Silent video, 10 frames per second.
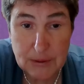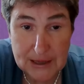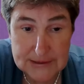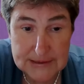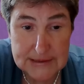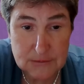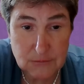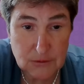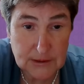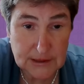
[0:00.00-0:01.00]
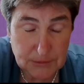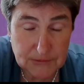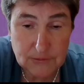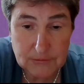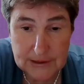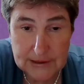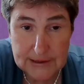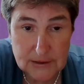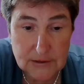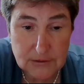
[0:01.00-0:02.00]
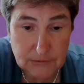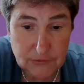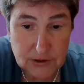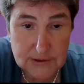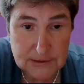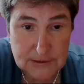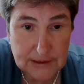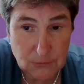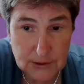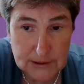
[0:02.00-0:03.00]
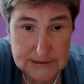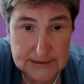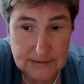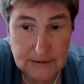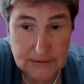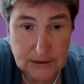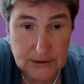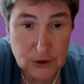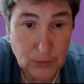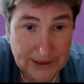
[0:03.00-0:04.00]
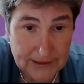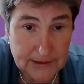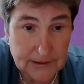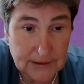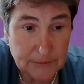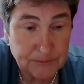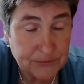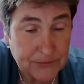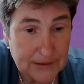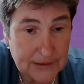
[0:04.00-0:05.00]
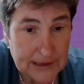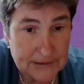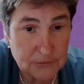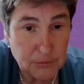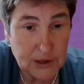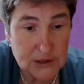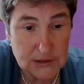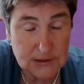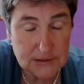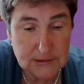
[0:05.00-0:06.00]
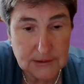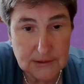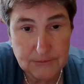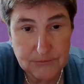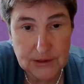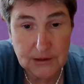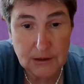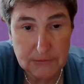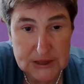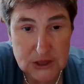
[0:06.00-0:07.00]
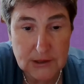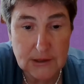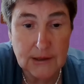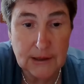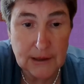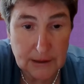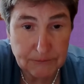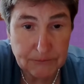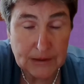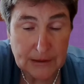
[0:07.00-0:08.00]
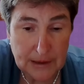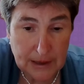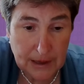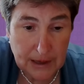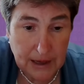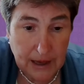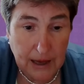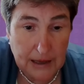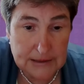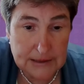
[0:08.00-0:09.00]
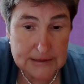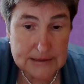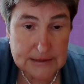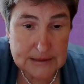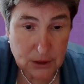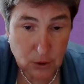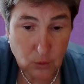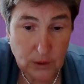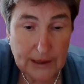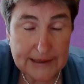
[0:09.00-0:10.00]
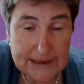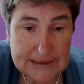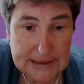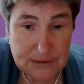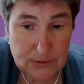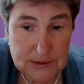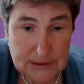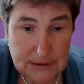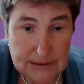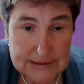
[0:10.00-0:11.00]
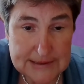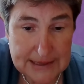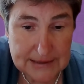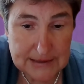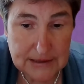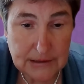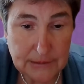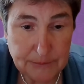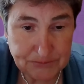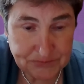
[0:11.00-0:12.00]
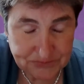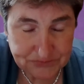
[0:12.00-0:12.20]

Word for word: of policies that will keep it from getting into the river. So that work is un underway. Um, an active project um, in our region. Um, so I guess I would uh, say that um,